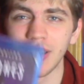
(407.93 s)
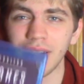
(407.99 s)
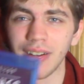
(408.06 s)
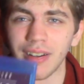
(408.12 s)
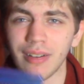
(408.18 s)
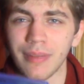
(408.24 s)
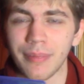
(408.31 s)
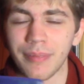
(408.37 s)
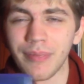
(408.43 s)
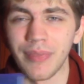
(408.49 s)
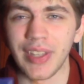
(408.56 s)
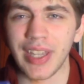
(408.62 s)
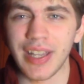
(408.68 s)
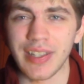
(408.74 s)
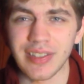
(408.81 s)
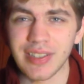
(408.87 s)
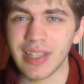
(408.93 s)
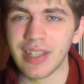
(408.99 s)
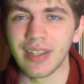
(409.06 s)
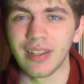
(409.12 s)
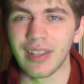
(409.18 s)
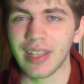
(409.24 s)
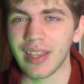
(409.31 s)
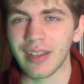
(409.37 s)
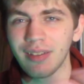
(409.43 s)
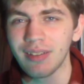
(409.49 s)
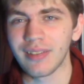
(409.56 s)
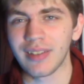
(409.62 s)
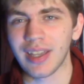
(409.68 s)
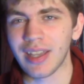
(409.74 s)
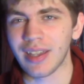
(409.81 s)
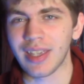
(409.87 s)
Like I said, like
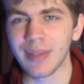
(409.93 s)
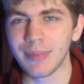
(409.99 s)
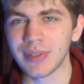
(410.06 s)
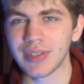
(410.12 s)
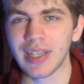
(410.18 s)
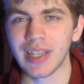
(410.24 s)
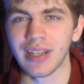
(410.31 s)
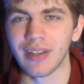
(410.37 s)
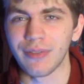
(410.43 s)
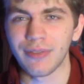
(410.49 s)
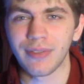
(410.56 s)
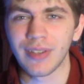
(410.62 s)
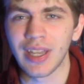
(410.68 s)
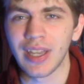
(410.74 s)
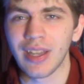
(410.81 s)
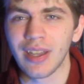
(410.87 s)
I keep saying, if